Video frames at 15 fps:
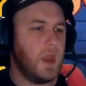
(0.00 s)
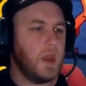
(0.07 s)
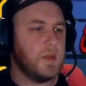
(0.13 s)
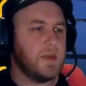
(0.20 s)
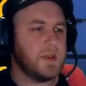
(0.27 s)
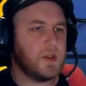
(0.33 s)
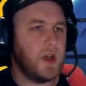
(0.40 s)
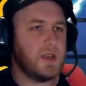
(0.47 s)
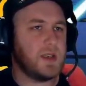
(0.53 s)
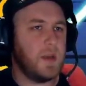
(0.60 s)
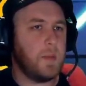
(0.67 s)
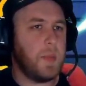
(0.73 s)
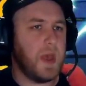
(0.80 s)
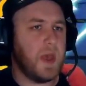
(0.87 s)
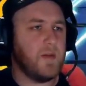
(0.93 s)
This guy's a
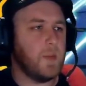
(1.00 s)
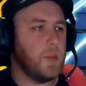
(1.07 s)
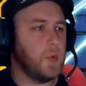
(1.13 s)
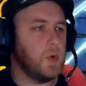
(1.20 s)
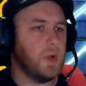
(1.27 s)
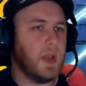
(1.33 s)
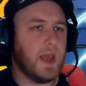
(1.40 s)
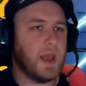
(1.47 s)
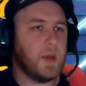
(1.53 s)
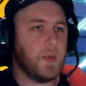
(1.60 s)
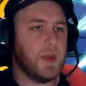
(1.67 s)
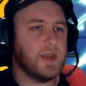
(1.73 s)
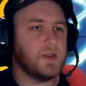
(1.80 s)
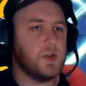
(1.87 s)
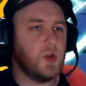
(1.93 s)
bit of a ball ache, but he's